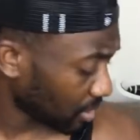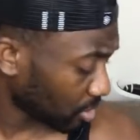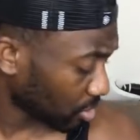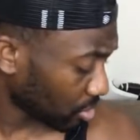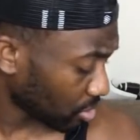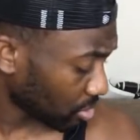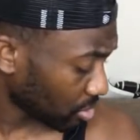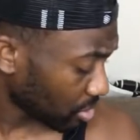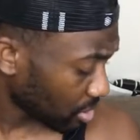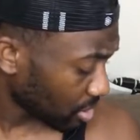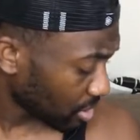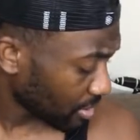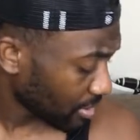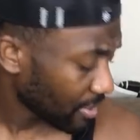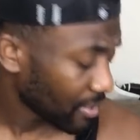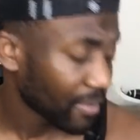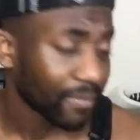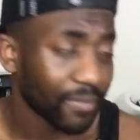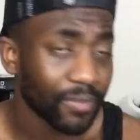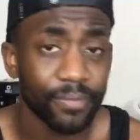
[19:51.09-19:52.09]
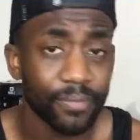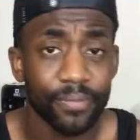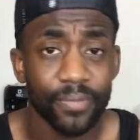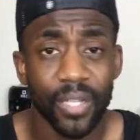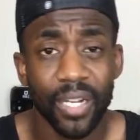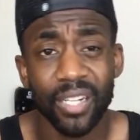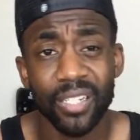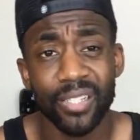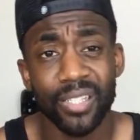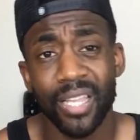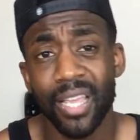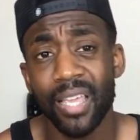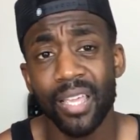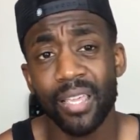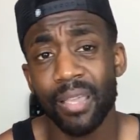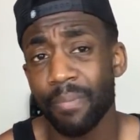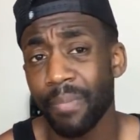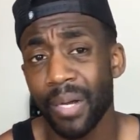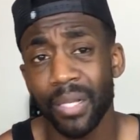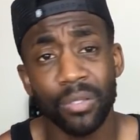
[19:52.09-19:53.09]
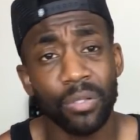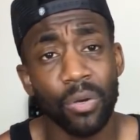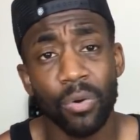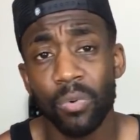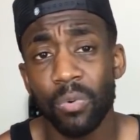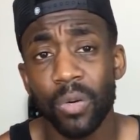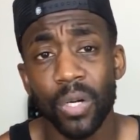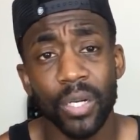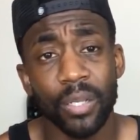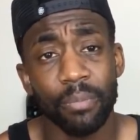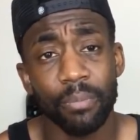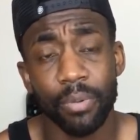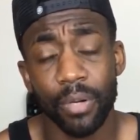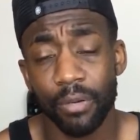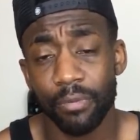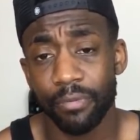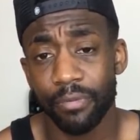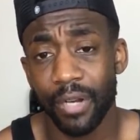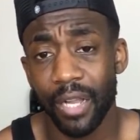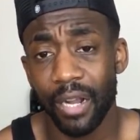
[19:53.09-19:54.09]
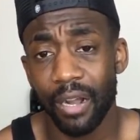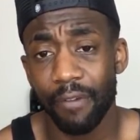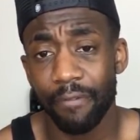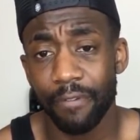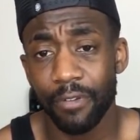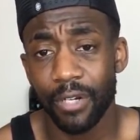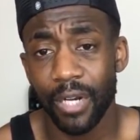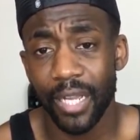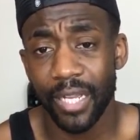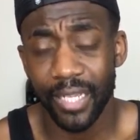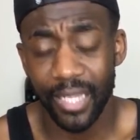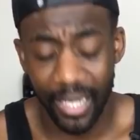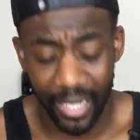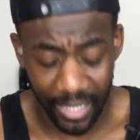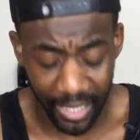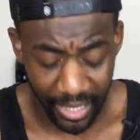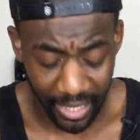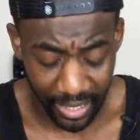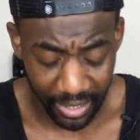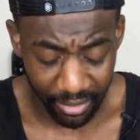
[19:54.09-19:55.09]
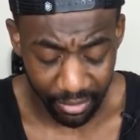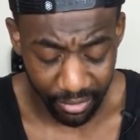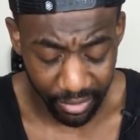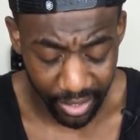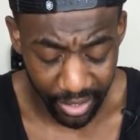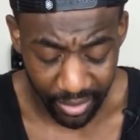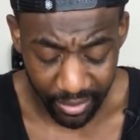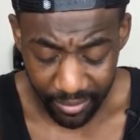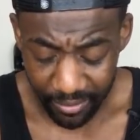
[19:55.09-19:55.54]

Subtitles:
So I'd take him, but I don't want him, bruv. Like, I feel like getting Allegri.